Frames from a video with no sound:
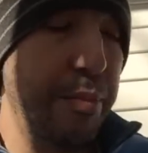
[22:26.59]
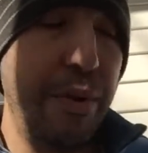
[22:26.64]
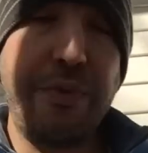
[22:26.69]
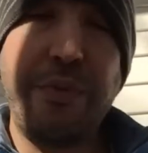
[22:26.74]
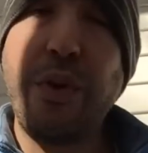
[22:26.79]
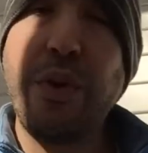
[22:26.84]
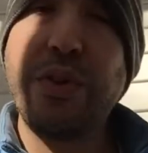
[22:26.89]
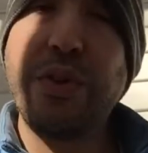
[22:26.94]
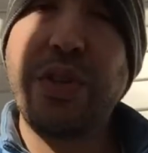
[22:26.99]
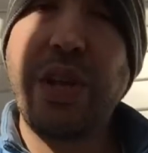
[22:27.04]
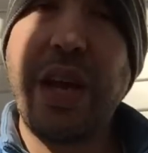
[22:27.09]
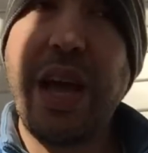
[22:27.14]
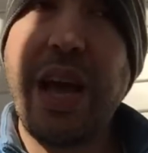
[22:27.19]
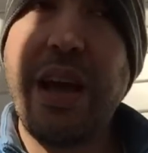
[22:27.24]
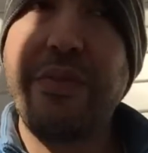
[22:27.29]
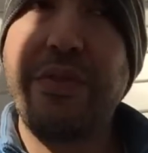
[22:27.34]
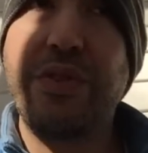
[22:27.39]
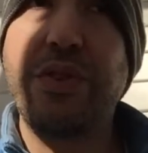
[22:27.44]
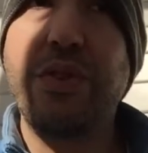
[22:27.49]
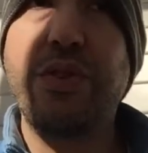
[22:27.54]
But first, I
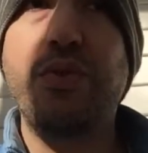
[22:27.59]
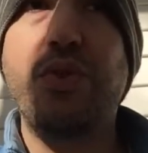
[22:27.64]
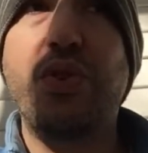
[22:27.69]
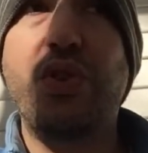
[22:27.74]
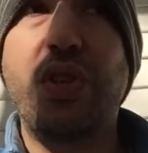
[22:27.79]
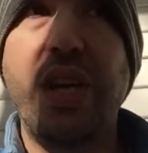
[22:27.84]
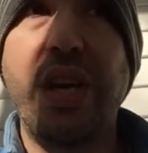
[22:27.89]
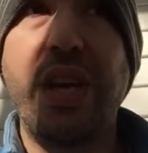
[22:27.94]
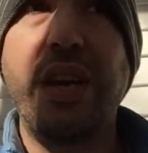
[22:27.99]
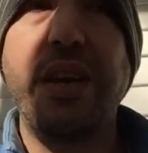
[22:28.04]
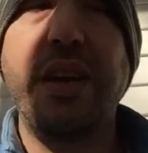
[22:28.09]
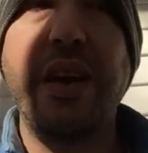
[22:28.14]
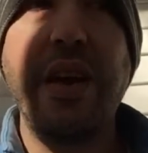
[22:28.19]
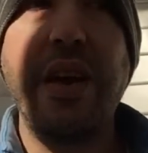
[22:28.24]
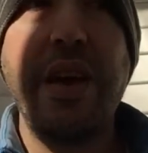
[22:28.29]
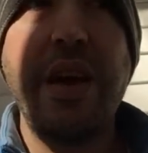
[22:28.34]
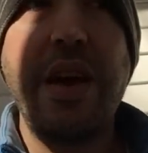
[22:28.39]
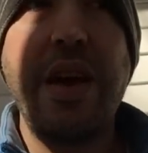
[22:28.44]
have to see